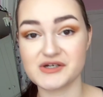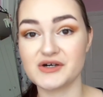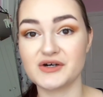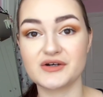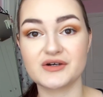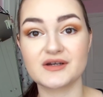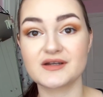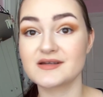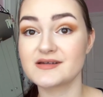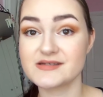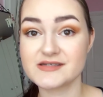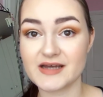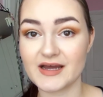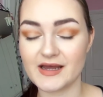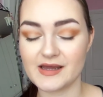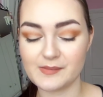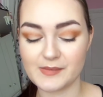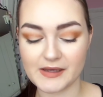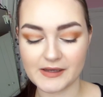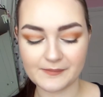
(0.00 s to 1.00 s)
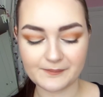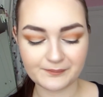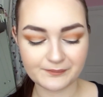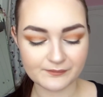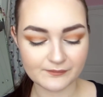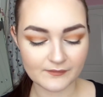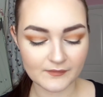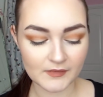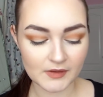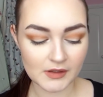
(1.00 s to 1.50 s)
on timing.
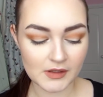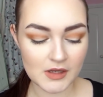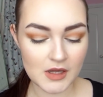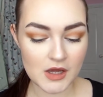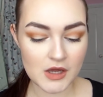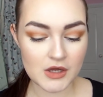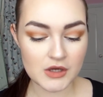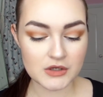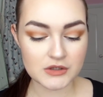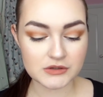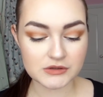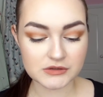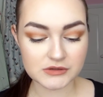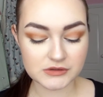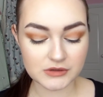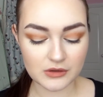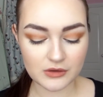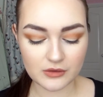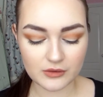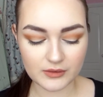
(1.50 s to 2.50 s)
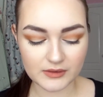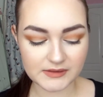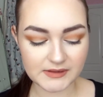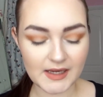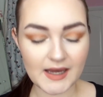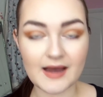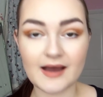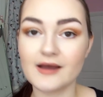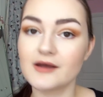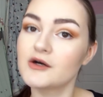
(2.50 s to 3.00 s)
So
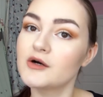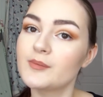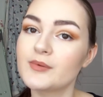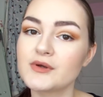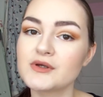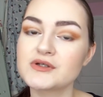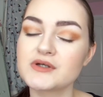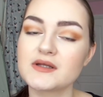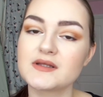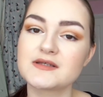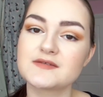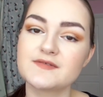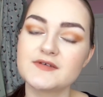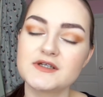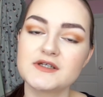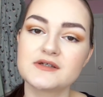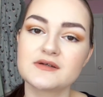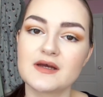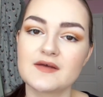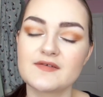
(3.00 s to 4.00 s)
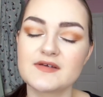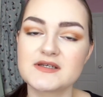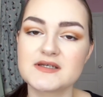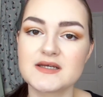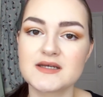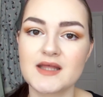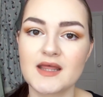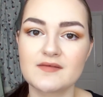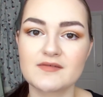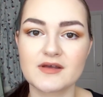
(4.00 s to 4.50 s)
yeah, I hope you enjoyed this video. If you
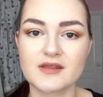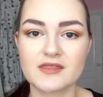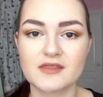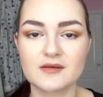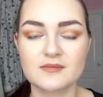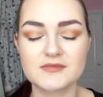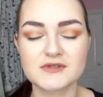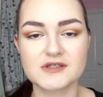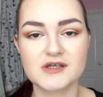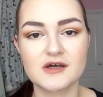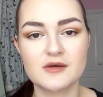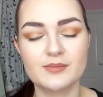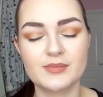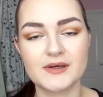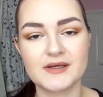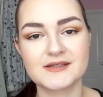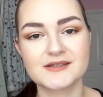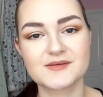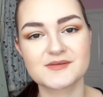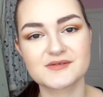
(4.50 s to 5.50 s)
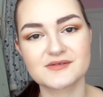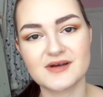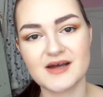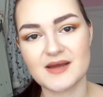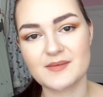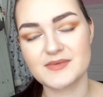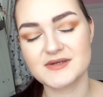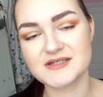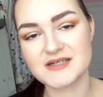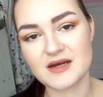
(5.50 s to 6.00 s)
did, give it a thumbs up and
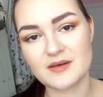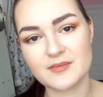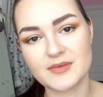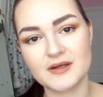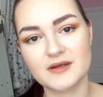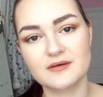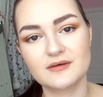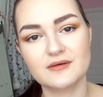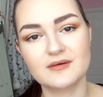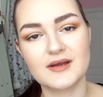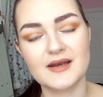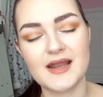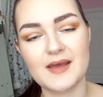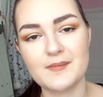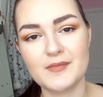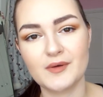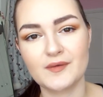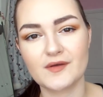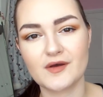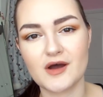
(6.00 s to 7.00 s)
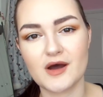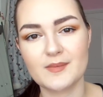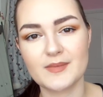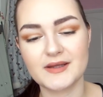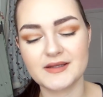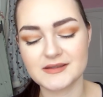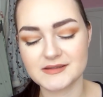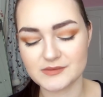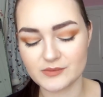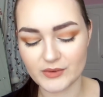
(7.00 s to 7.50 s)
subscribe down below. Let me know in the
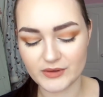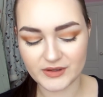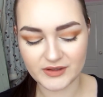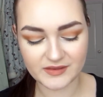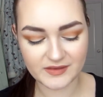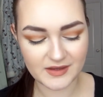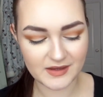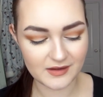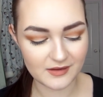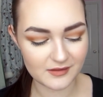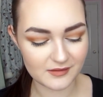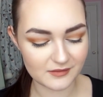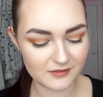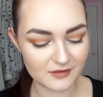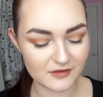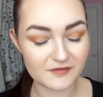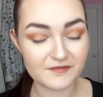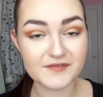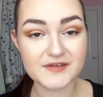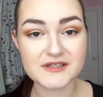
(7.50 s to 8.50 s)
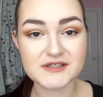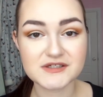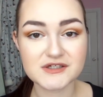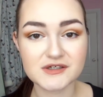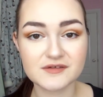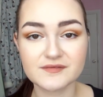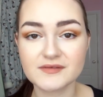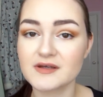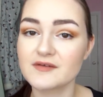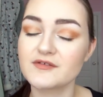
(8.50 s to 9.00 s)
comments what you think of the
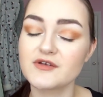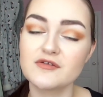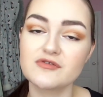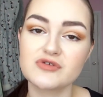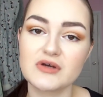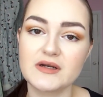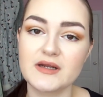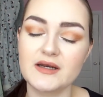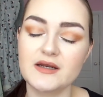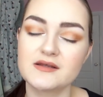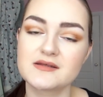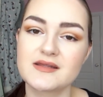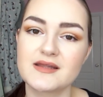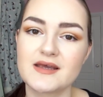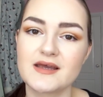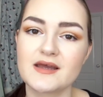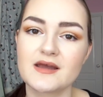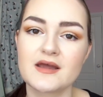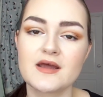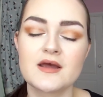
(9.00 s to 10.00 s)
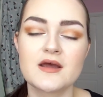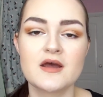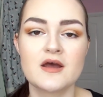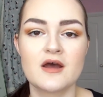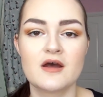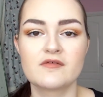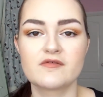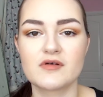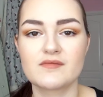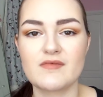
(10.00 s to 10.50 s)
stuff. If you've tried anything
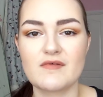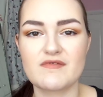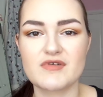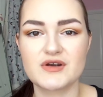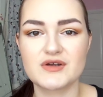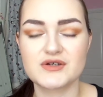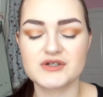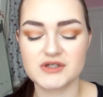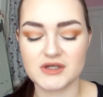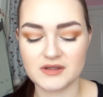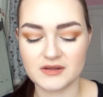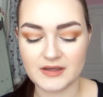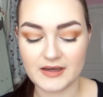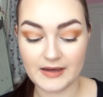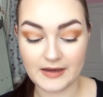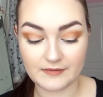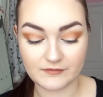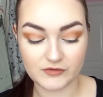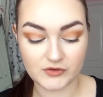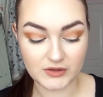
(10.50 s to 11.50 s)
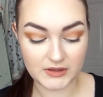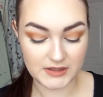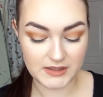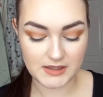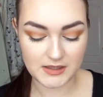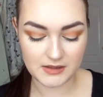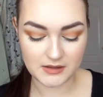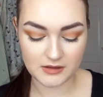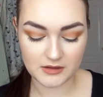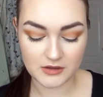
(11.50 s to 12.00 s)
from Revolution that I've got
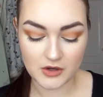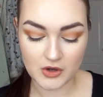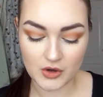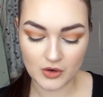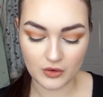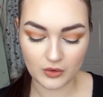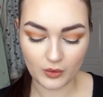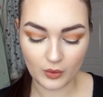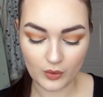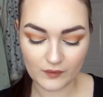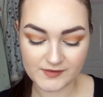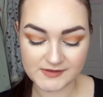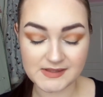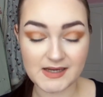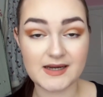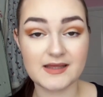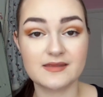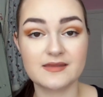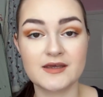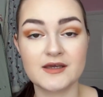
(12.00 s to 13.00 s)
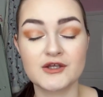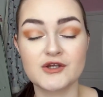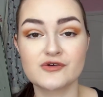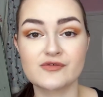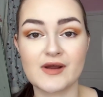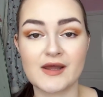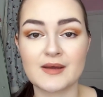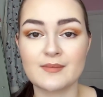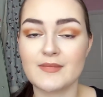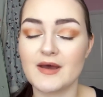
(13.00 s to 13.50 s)
here, or if there's anything you
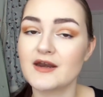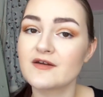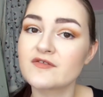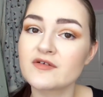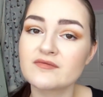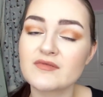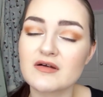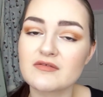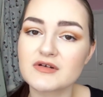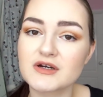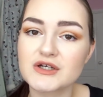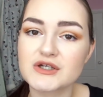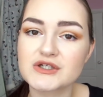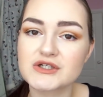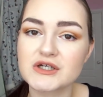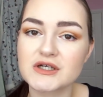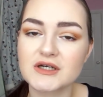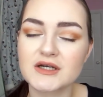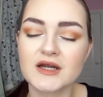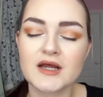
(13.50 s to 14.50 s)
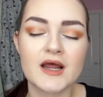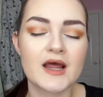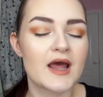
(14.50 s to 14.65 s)
recommend from Revolution,